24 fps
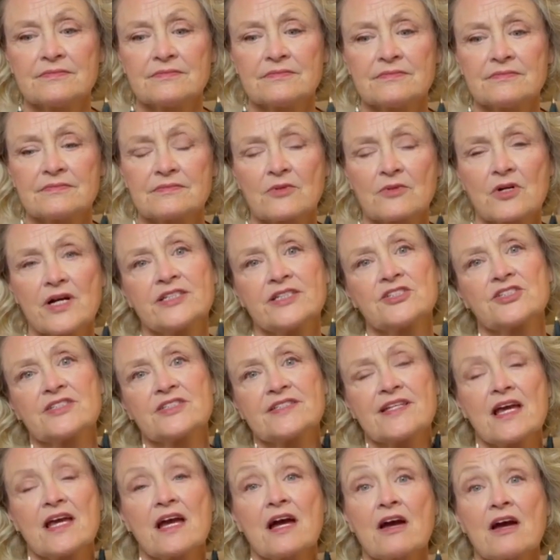
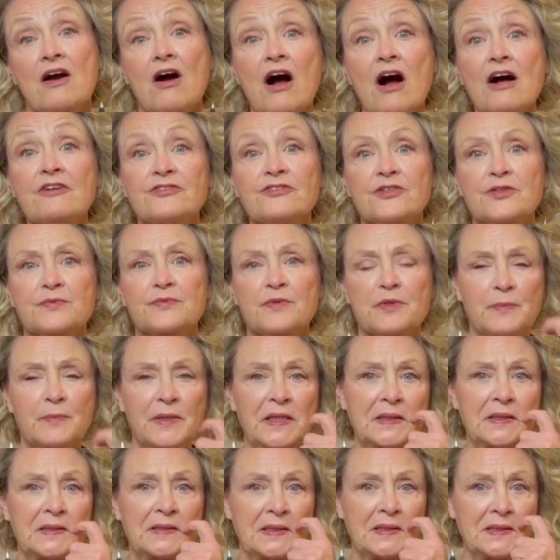I offered
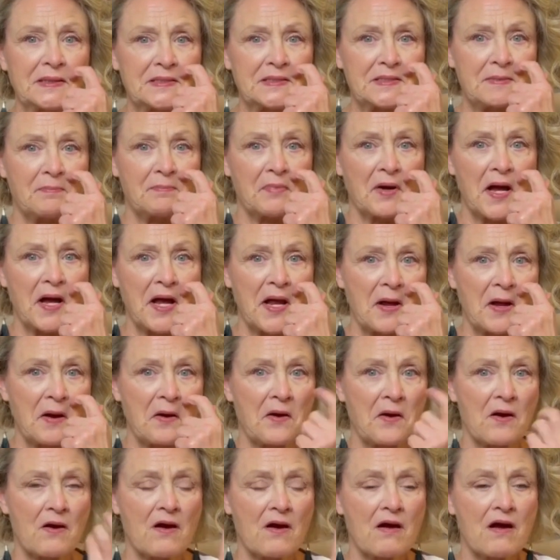repeatedly to buy
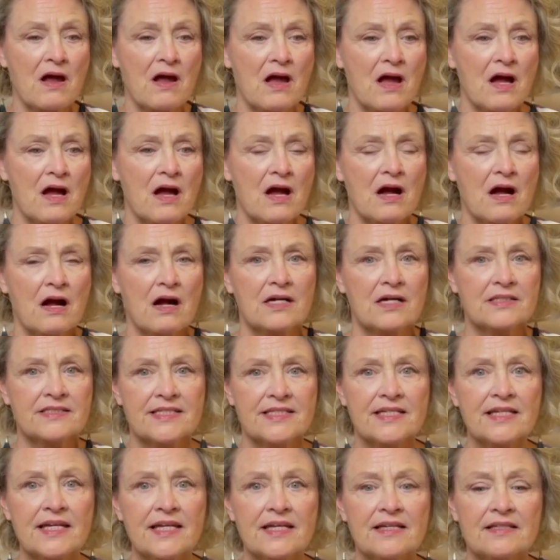her a
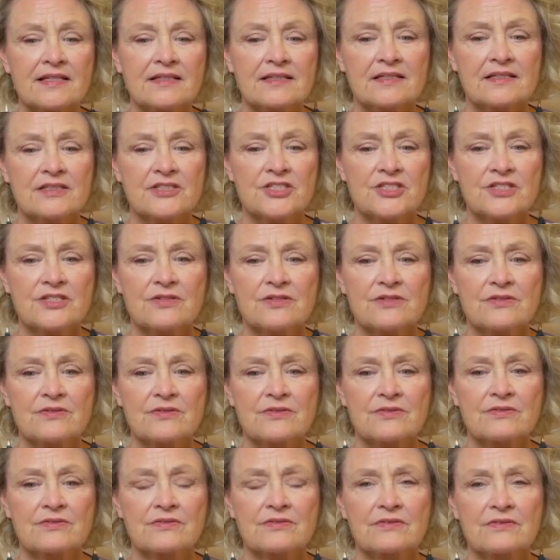ticket
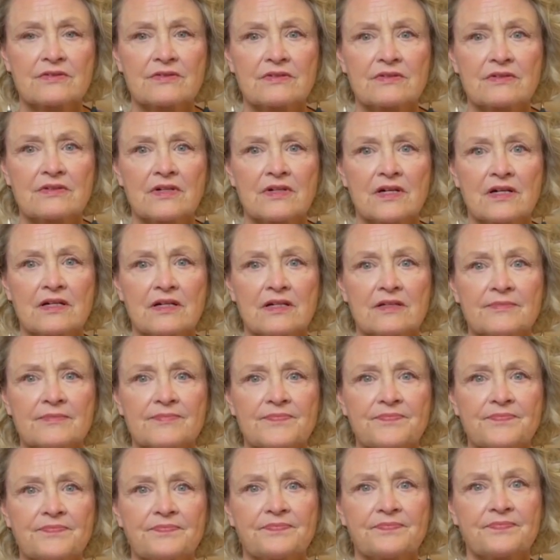to
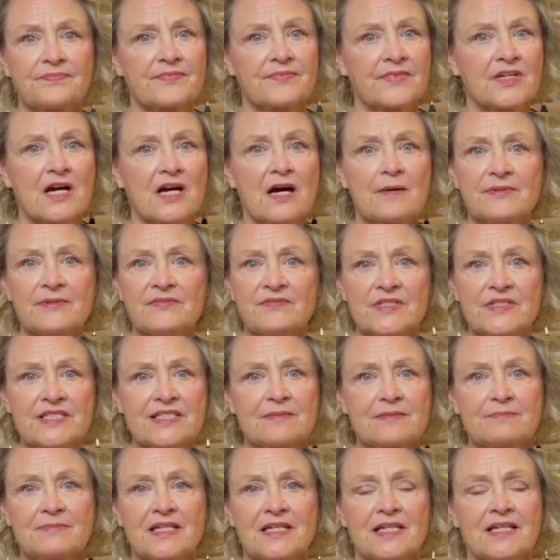come and
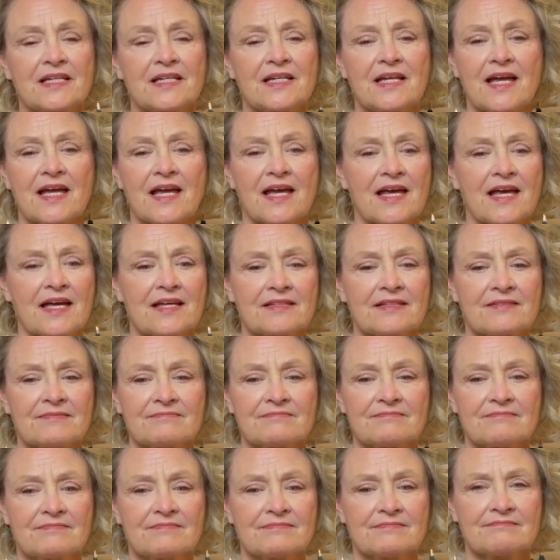visit me, and
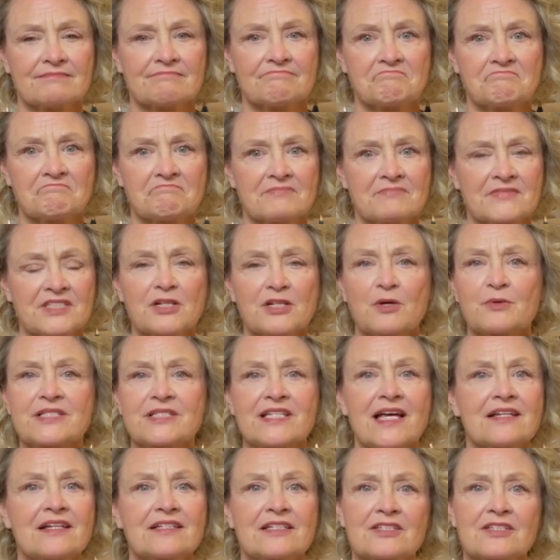she always
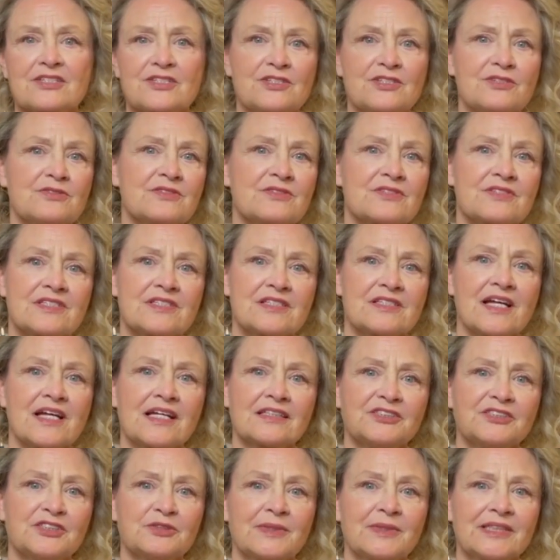had an excuse to not
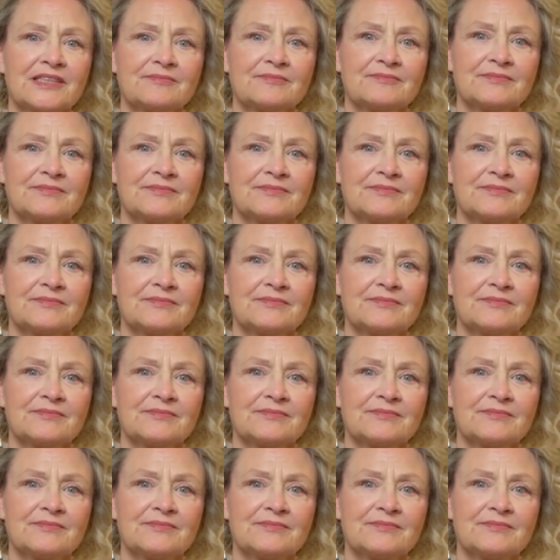do it.